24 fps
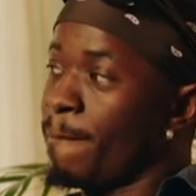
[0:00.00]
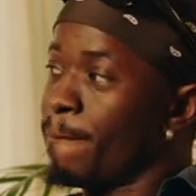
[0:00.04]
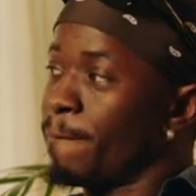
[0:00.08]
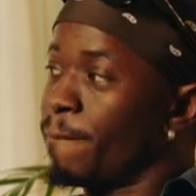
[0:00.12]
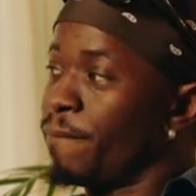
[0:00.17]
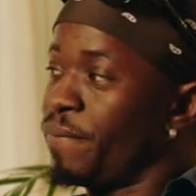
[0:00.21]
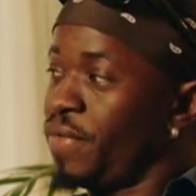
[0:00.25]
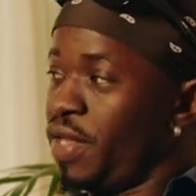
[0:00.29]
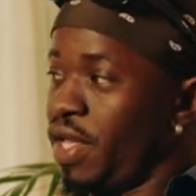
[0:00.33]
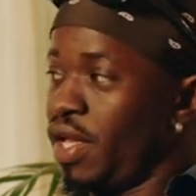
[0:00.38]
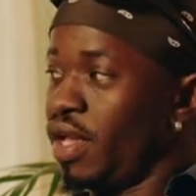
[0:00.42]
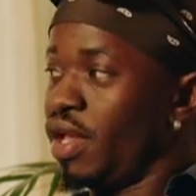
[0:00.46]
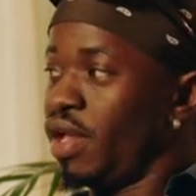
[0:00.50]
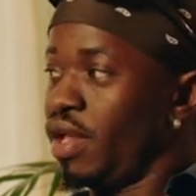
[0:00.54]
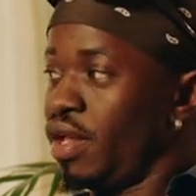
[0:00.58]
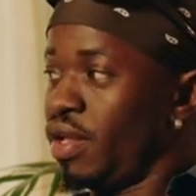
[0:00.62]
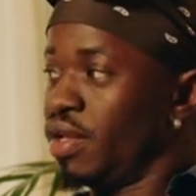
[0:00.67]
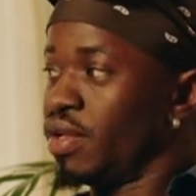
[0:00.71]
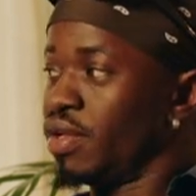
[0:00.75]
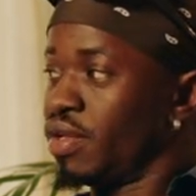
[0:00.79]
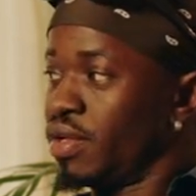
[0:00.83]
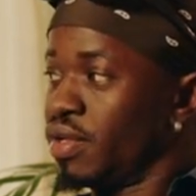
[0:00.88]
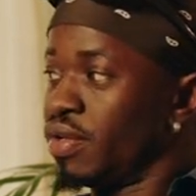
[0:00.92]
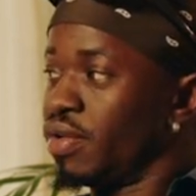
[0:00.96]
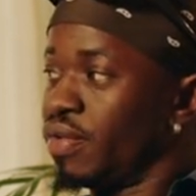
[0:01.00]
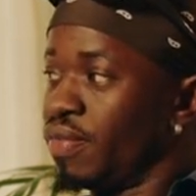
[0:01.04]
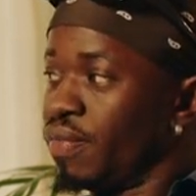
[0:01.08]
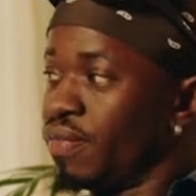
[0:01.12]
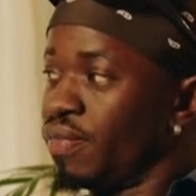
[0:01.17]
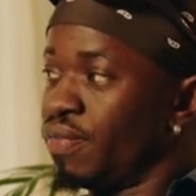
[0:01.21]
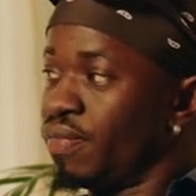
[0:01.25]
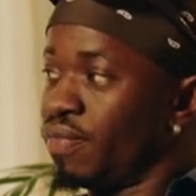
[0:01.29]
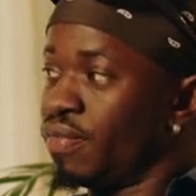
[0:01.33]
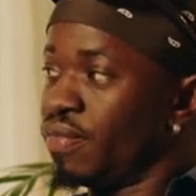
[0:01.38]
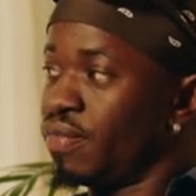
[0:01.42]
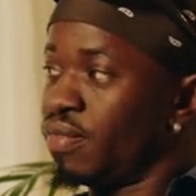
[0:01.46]
and just like, yeah, that's
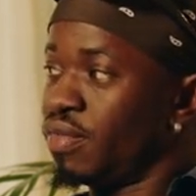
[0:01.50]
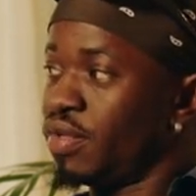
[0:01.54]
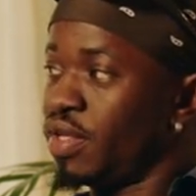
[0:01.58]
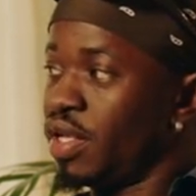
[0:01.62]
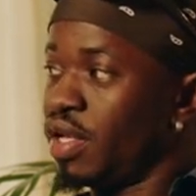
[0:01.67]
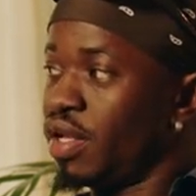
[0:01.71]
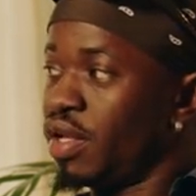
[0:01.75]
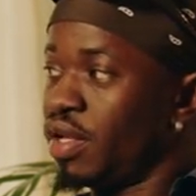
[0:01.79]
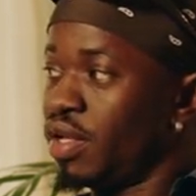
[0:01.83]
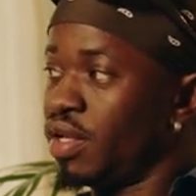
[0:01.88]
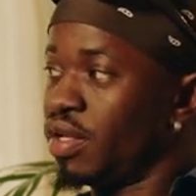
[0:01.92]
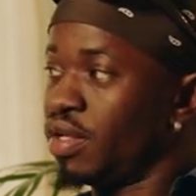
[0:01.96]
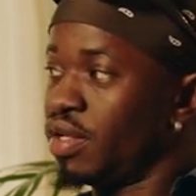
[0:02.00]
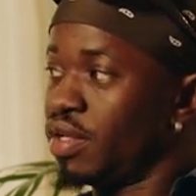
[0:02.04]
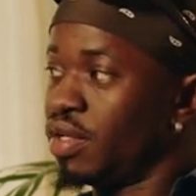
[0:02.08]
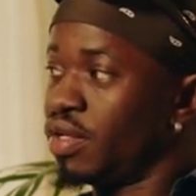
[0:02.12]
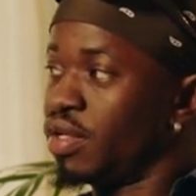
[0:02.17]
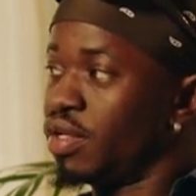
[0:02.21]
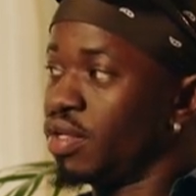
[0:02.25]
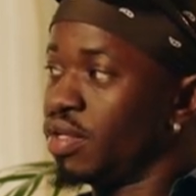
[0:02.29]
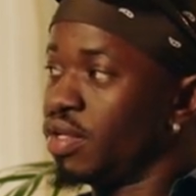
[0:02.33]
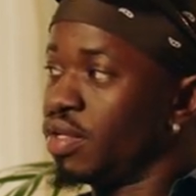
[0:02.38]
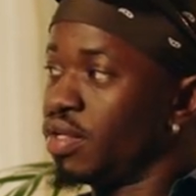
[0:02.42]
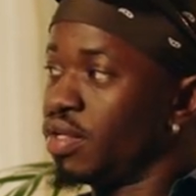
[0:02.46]
really good. Yeah. I think